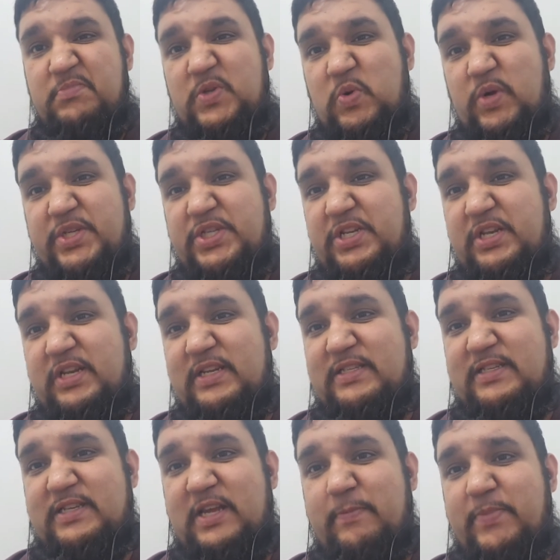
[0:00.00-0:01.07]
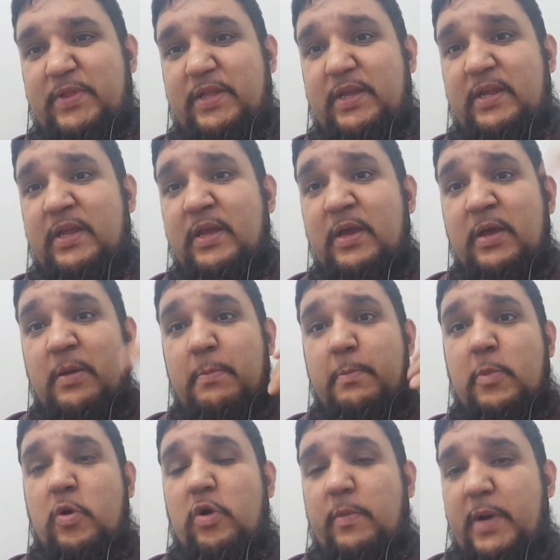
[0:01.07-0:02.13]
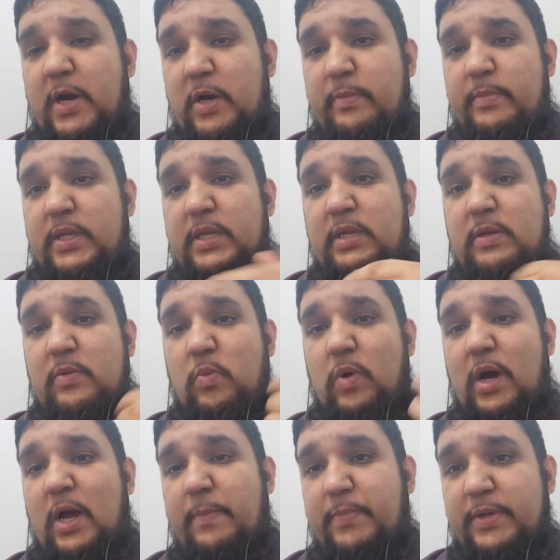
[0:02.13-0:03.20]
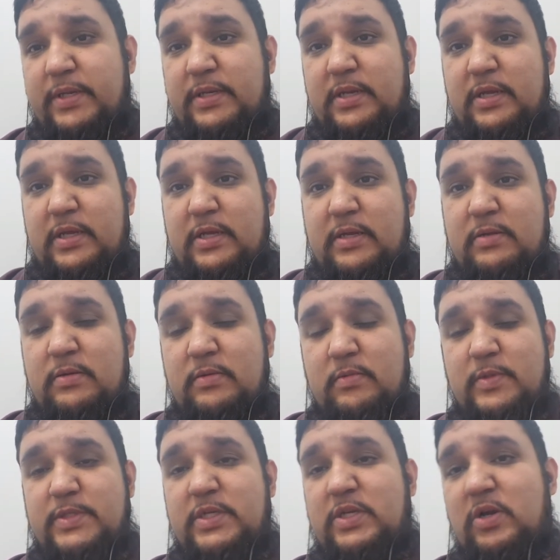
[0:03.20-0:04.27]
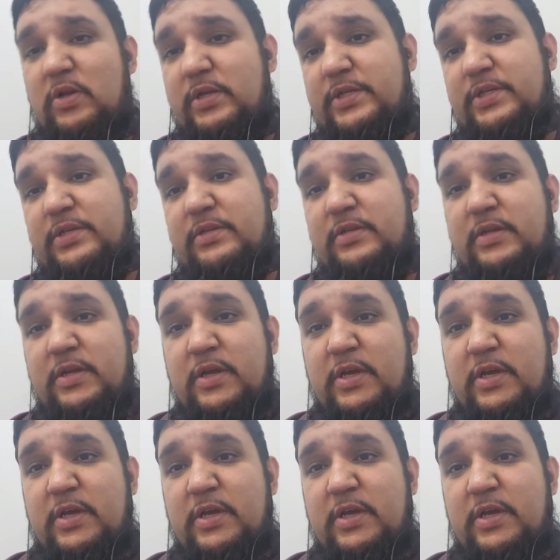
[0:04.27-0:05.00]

question and answer type of thing, more about me, what happened, was in college and